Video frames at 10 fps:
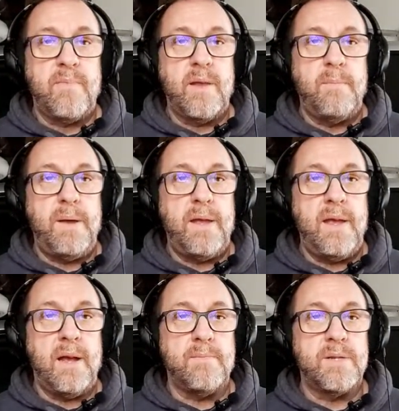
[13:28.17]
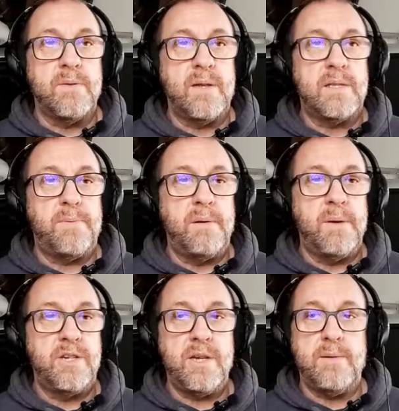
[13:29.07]
But yeah, so that's pretty
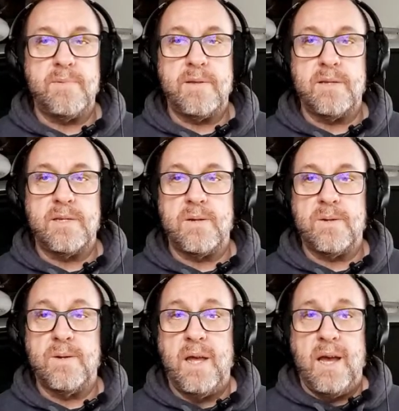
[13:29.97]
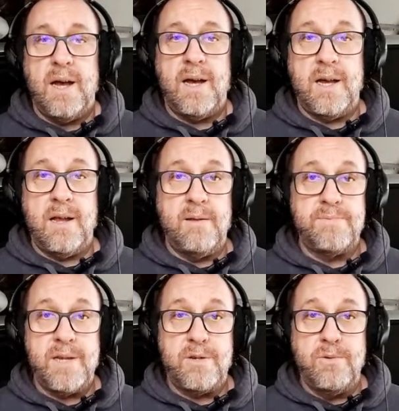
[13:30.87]
much it. So
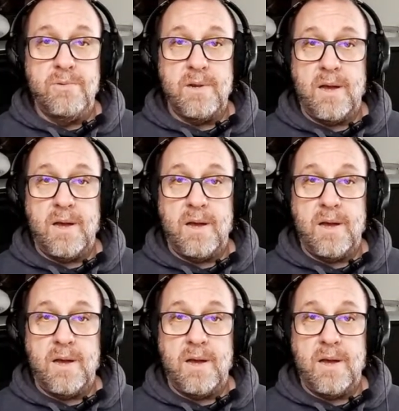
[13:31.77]
stay tuned.